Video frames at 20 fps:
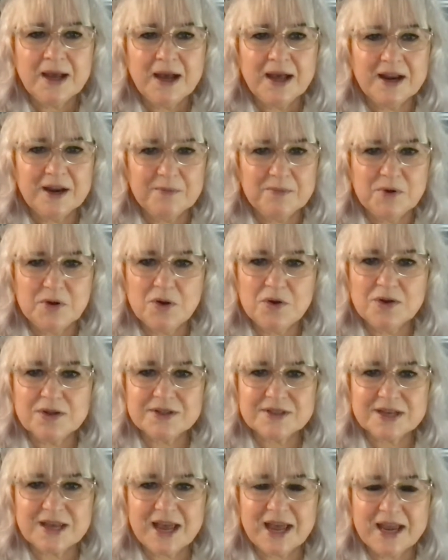And I'm not
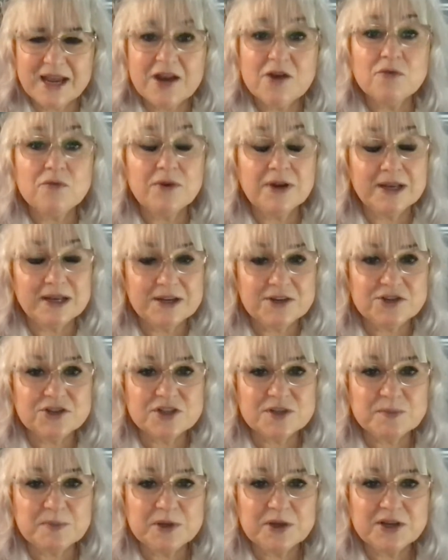a religious
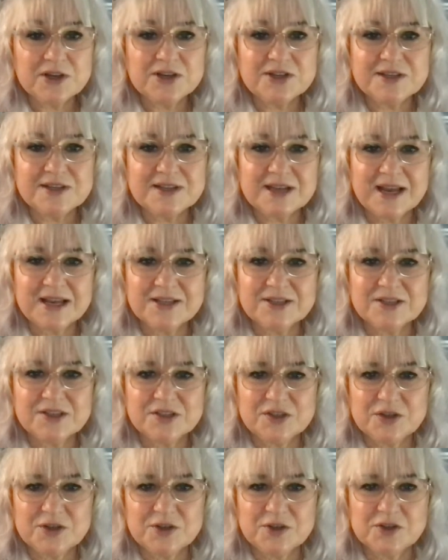person as
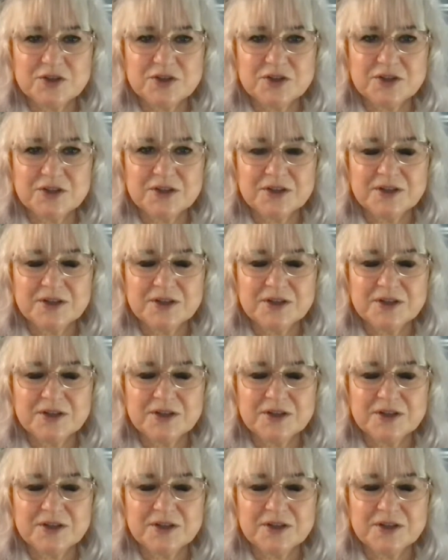such,